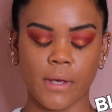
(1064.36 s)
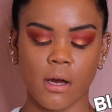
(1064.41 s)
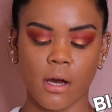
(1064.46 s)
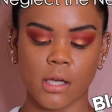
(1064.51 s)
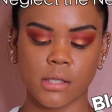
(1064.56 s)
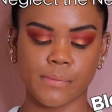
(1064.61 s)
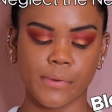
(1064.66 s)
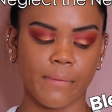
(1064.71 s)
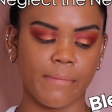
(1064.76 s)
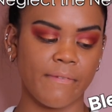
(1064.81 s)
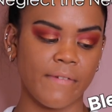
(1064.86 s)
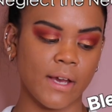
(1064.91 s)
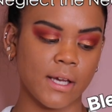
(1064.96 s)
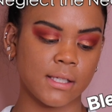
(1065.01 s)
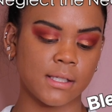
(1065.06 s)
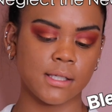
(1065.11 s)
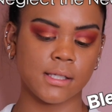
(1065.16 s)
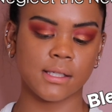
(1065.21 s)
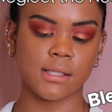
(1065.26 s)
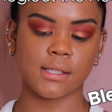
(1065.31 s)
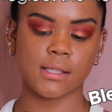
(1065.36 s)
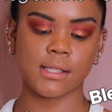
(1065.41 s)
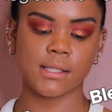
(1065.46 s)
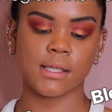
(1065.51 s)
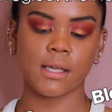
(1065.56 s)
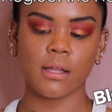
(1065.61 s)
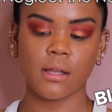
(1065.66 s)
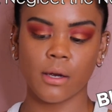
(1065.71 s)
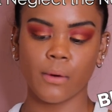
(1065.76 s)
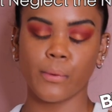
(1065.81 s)
Beyond Perfecting
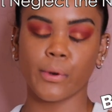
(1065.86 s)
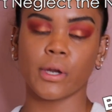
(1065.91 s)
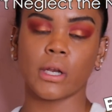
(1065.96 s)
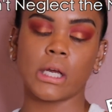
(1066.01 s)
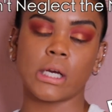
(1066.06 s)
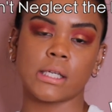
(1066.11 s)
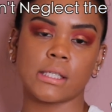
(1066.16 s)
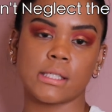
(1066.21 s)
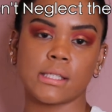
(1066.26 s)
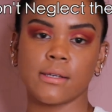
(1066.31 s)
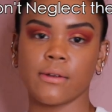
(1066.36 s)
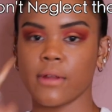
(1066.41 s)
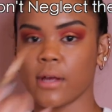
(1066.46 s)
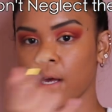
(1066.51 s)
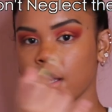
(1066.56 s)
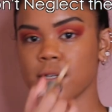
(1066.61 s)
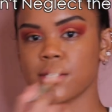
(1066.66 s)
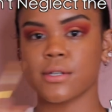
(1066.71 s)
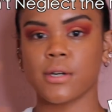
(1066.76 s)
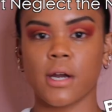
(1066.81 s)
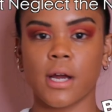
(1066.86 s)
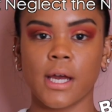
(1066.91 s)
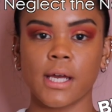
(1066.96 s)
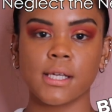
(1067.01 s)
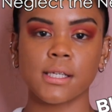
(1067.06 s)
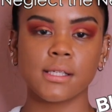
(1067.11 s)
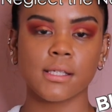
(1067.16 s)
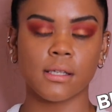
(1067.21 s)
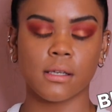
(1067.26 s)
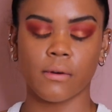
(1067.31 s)
Concealer, we're going to conceal the under
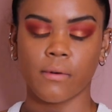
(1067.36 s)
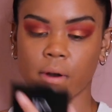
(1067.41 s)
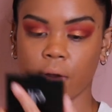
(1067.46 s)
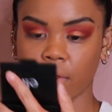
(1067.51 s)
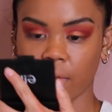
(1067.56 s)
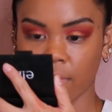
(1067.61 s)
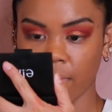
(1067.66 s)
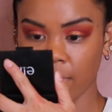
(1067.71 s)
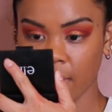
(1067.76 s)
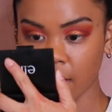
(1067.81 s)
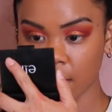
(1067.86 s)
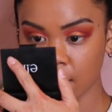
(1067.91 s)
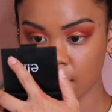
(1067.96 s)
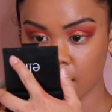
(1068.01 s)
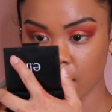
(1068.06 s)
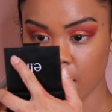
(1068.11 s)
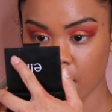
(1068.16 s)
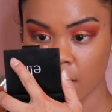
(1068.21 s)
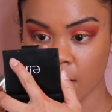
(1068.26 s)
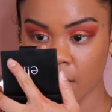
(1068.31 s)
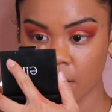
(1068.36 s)
eyes and around the face.